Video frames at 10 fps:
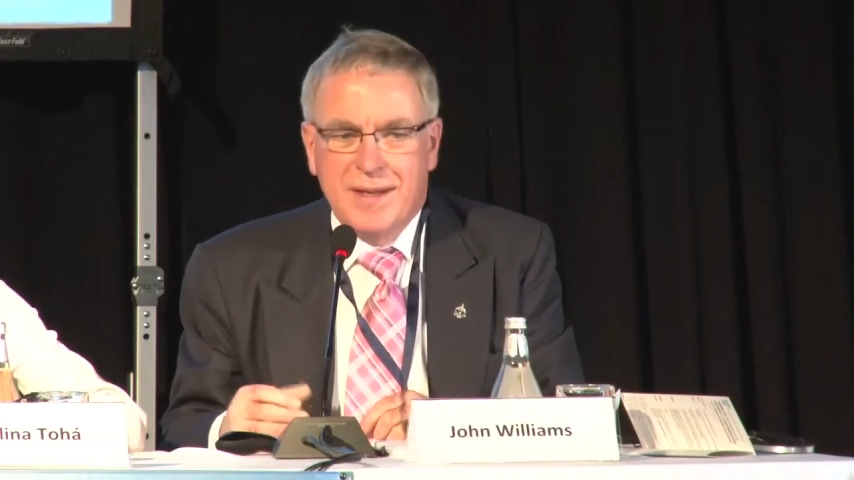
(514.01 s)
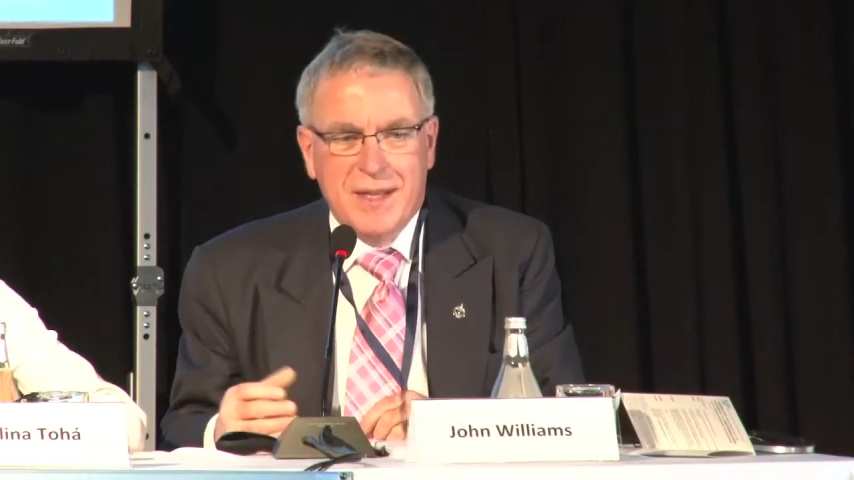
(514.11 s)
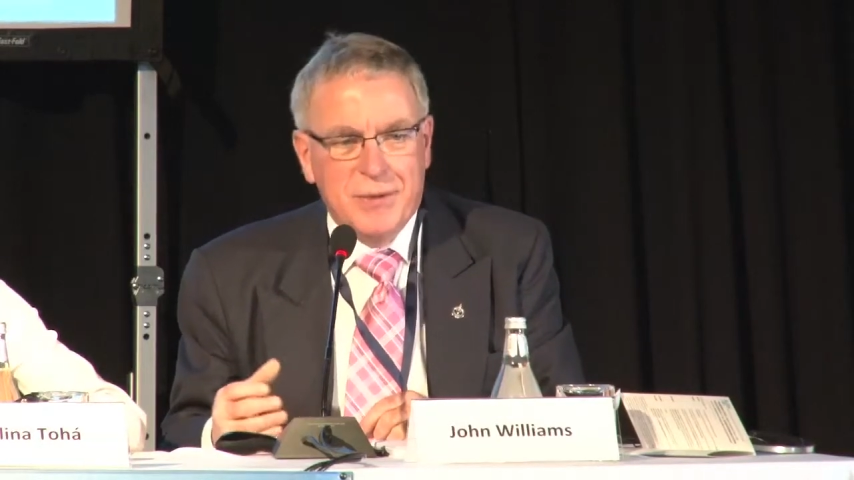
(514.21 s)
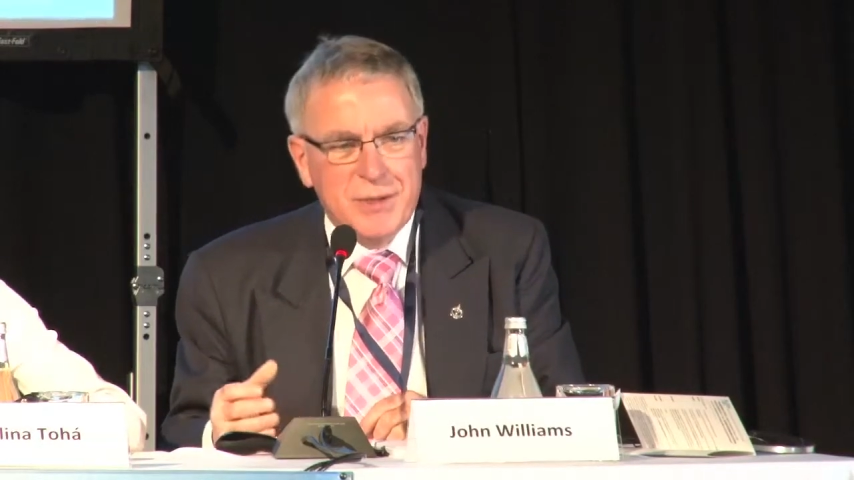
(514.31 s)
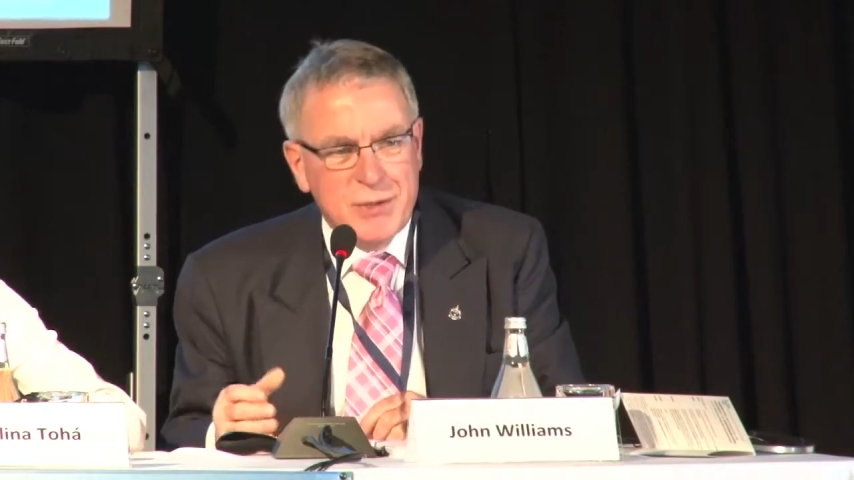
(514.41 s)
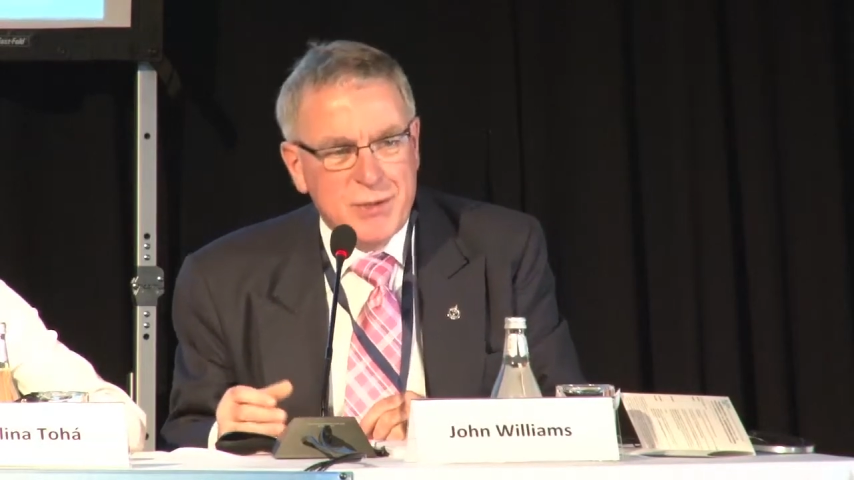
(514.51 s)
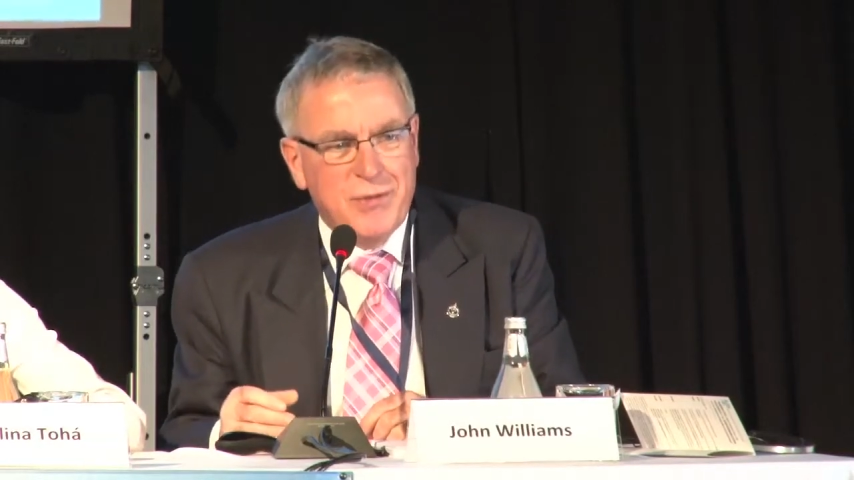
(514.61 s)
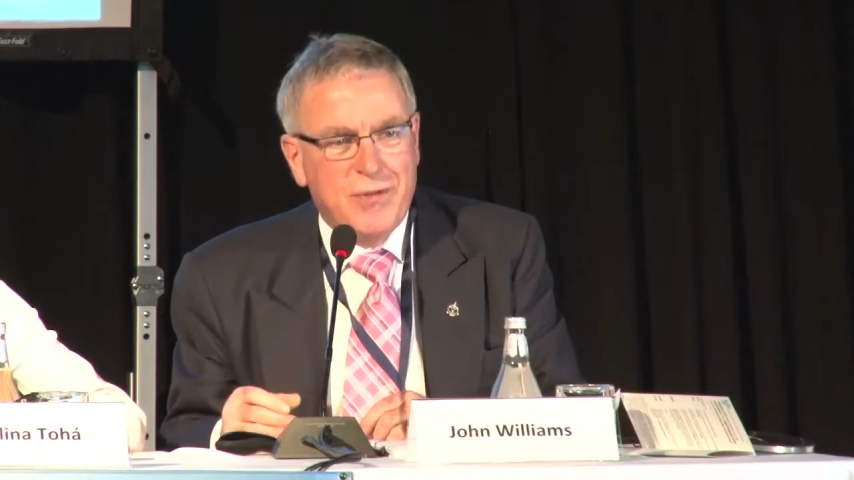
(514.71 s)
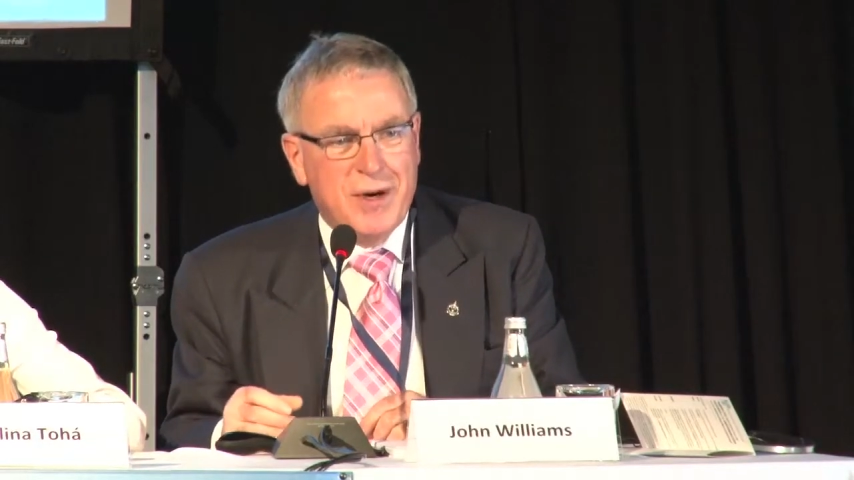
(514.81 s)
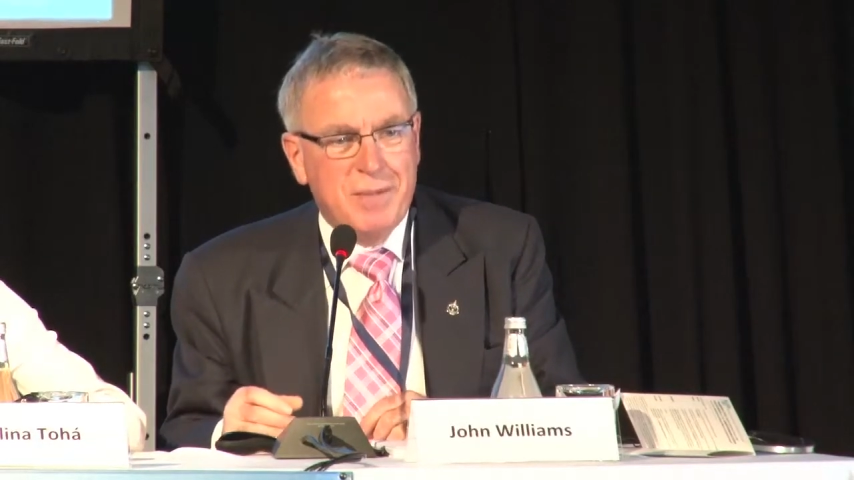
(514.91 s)
they were so
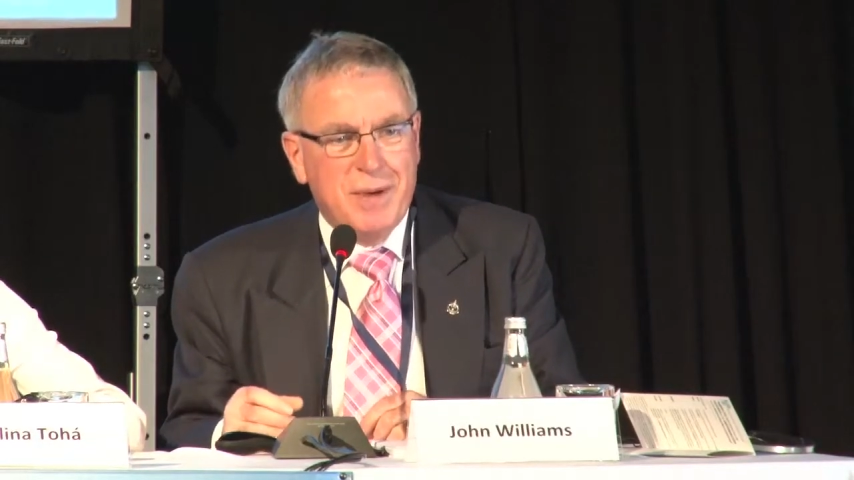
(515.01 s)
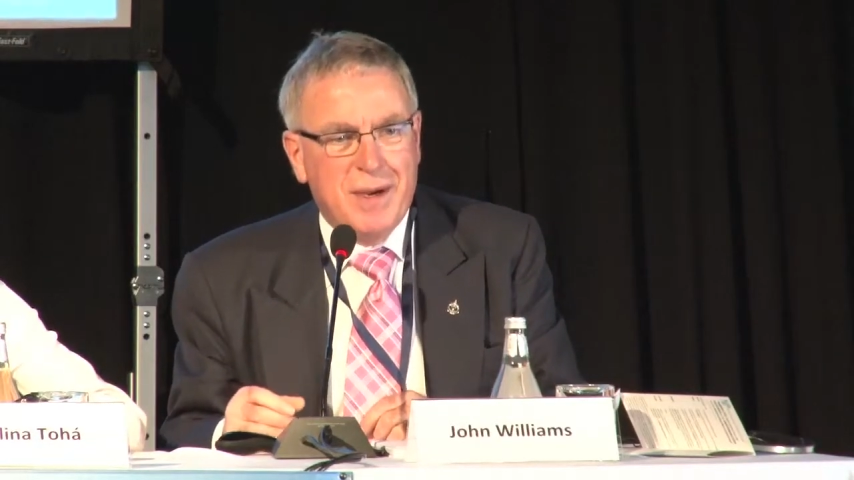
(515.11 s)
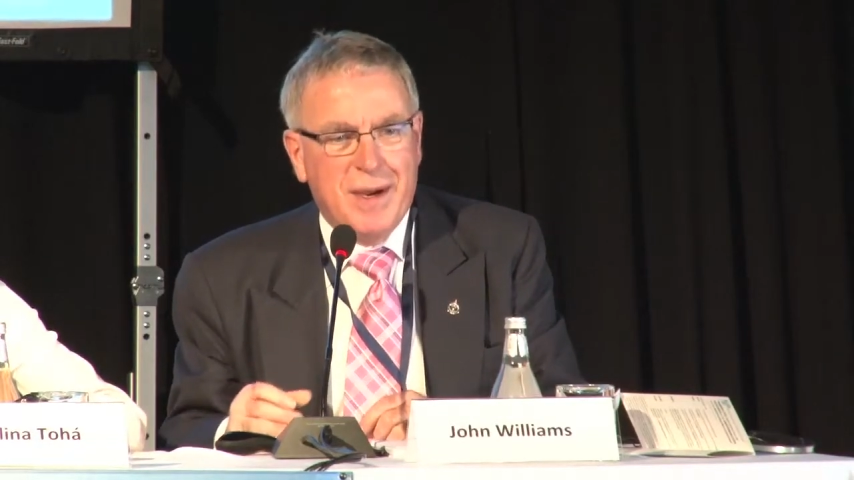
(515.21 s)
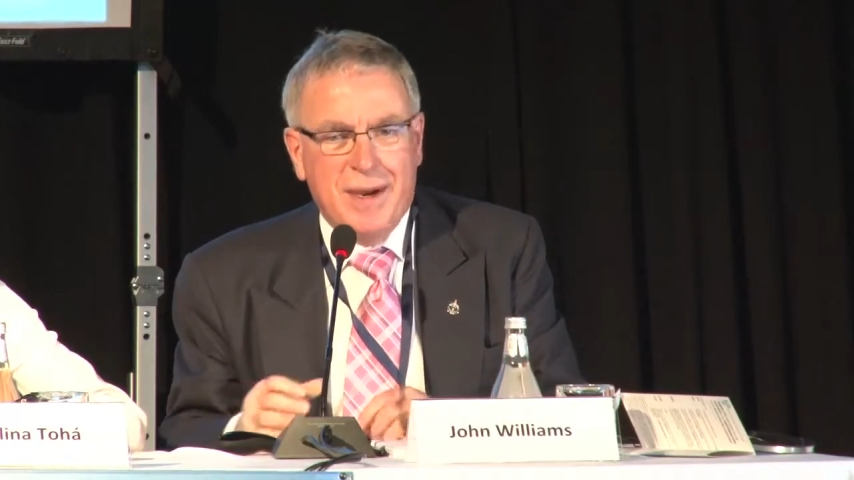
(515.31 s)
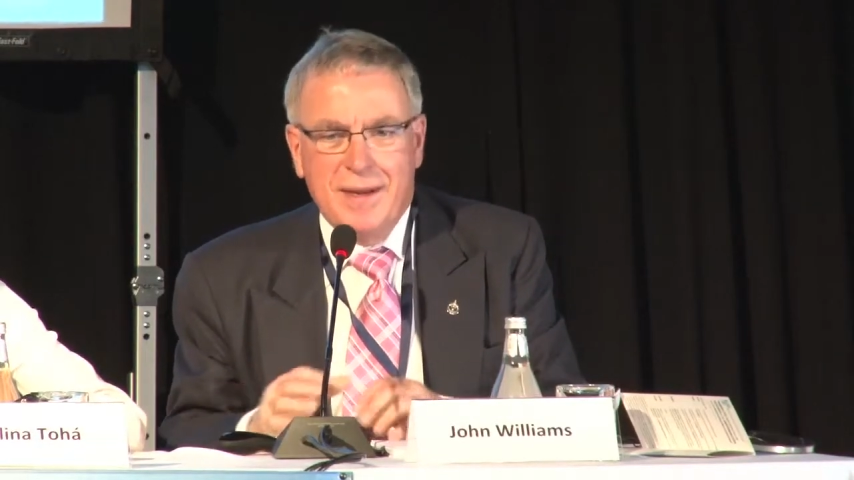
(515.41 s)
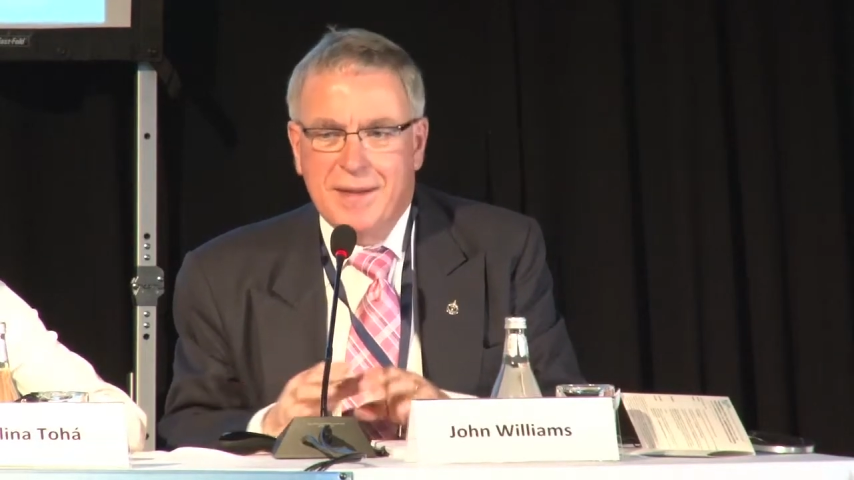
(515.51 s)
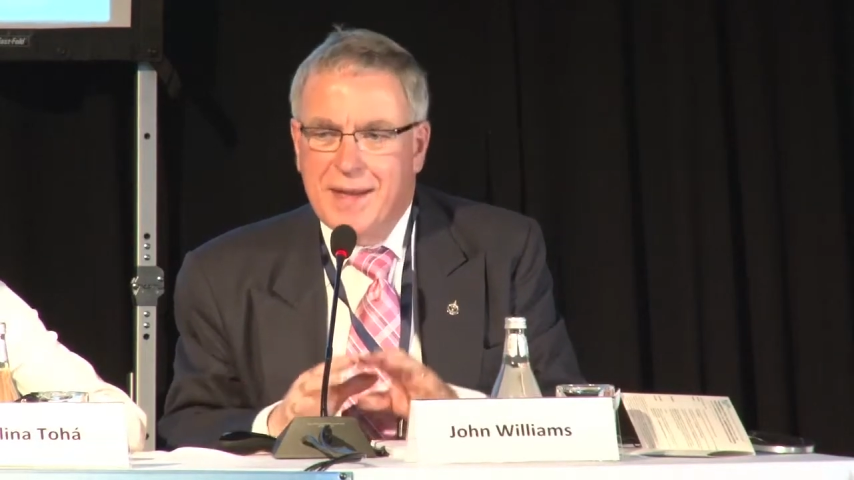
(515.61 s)
far behind